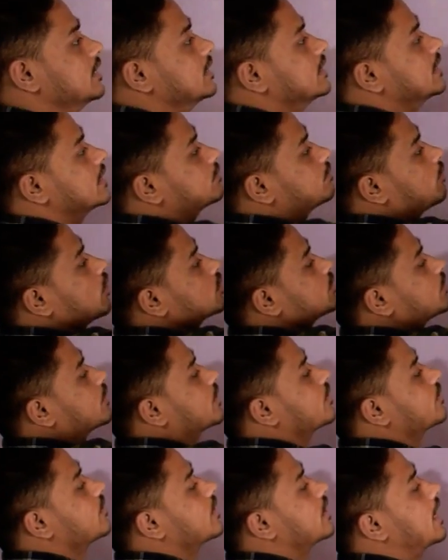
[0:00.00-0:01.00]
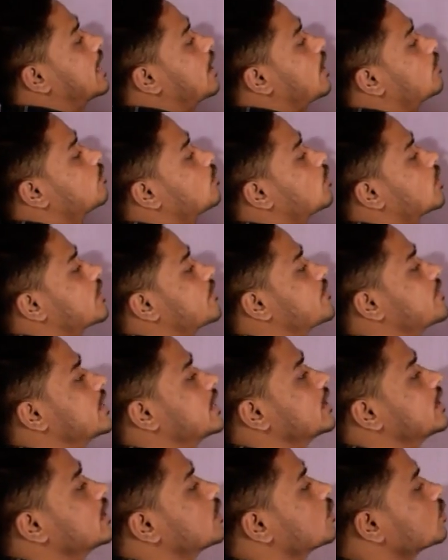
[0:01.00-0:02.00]
this phosphor will have more
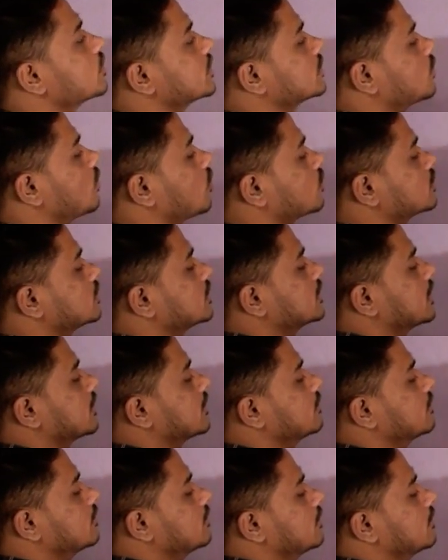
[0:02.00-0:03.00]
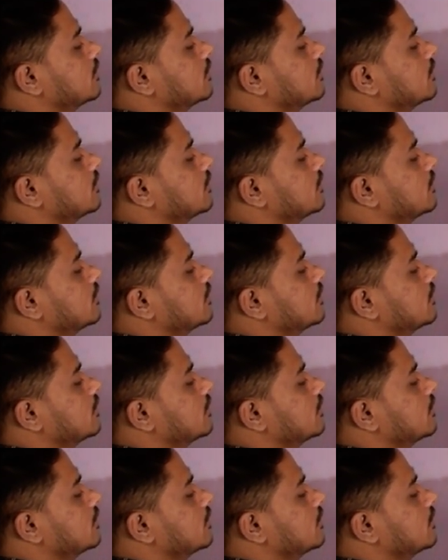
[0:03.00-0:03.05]
affinity to this oxygen,